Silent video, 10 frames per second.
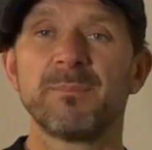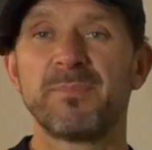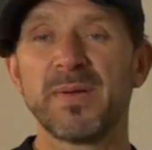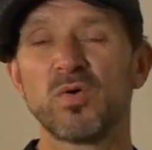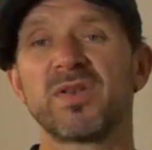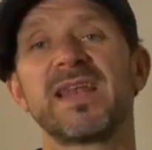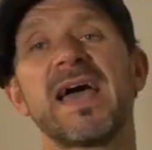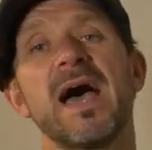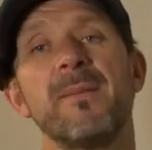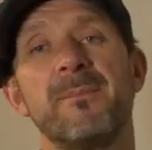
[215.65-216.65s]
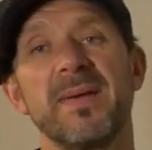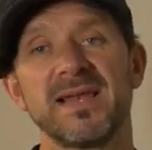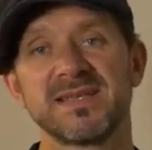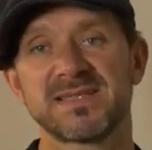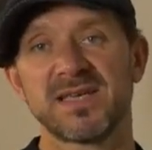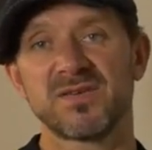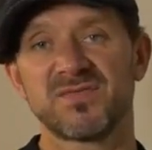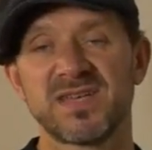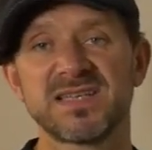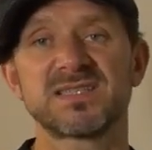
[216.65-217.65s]
building that ability of
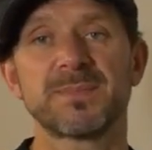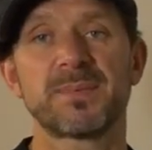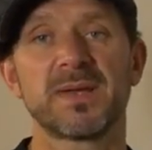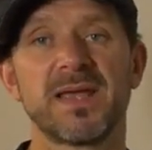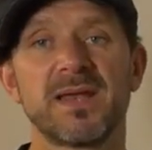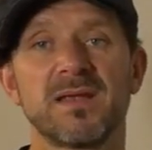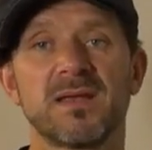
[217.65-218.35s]
discipline.